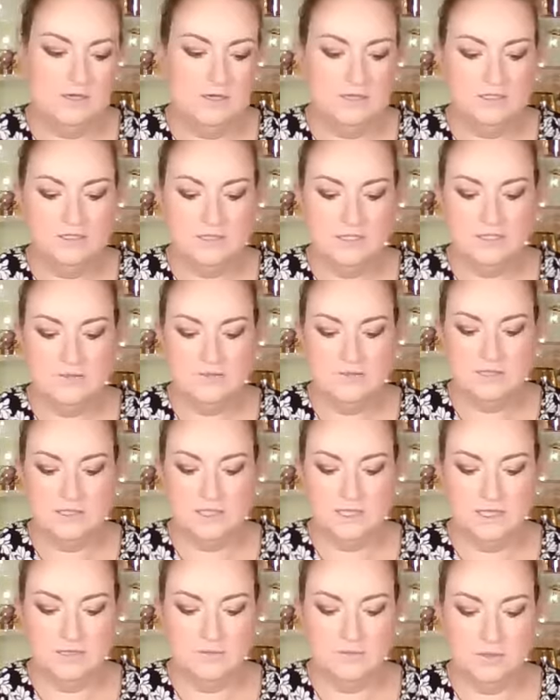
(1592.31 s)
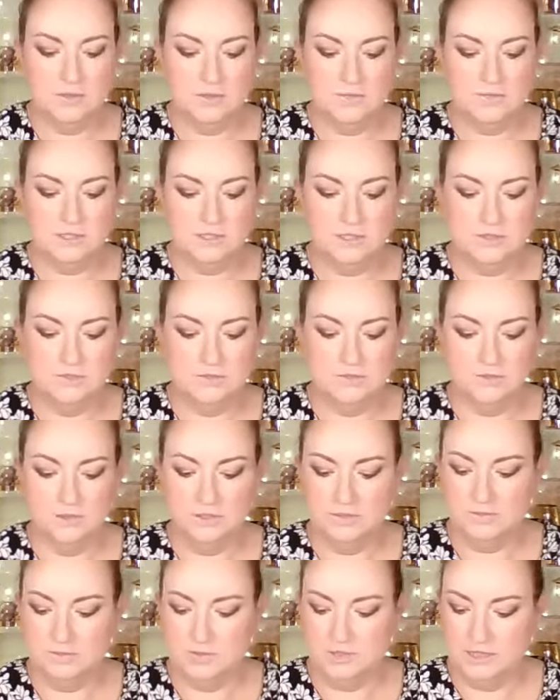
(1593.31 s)
So this was the ColourPop Gel
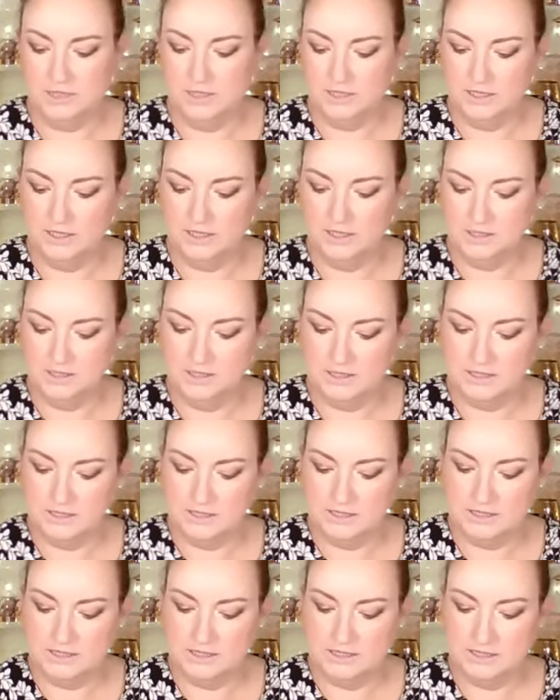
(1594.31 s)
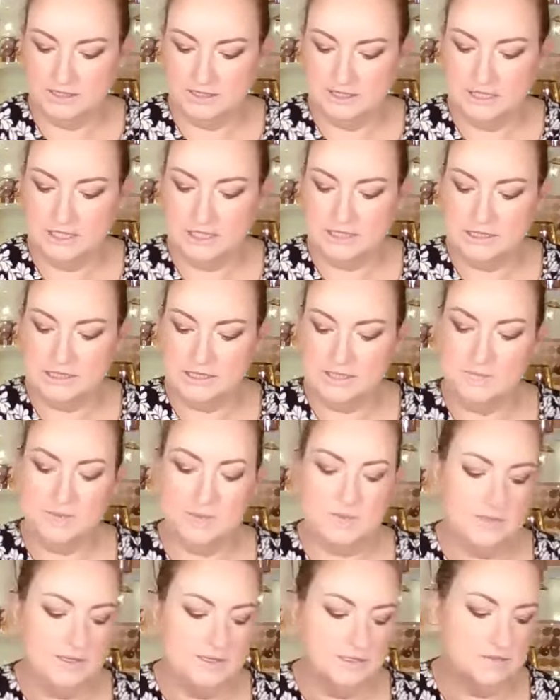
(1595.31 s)
Cream Liner, and this is the Lippy
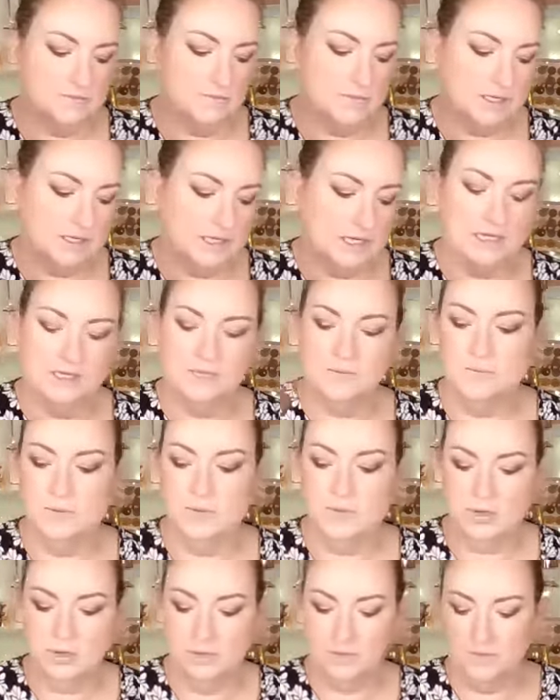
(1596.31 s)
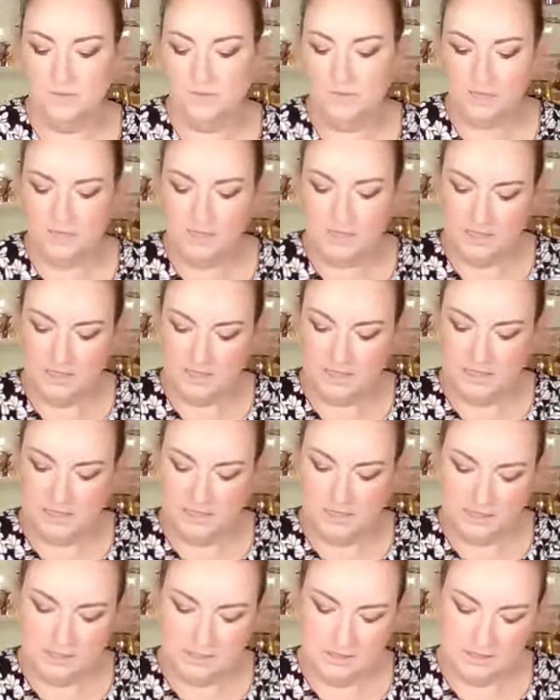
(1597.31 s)
Pencil by ColourPop
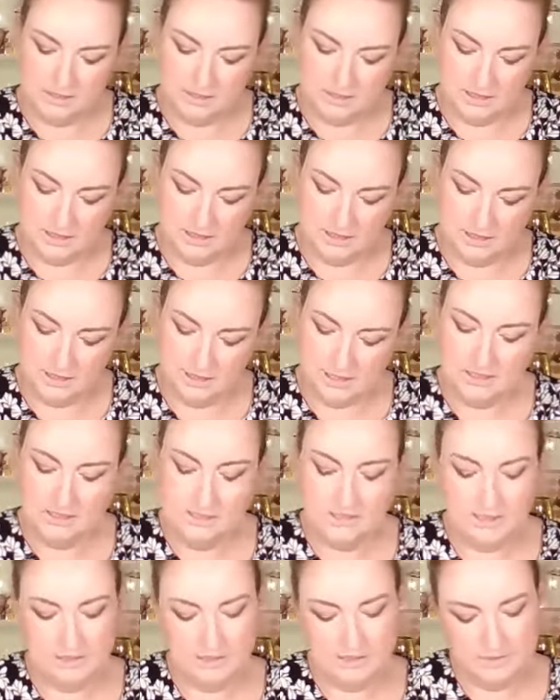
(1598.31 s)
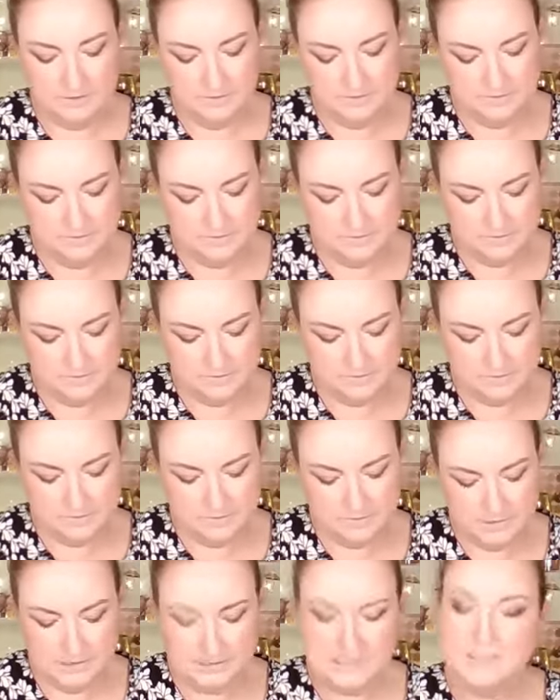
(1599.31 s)
in the color
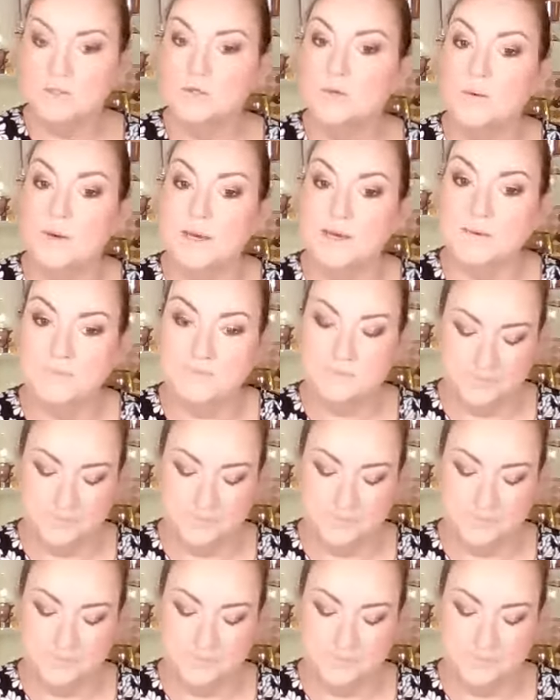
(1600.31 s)
Little One.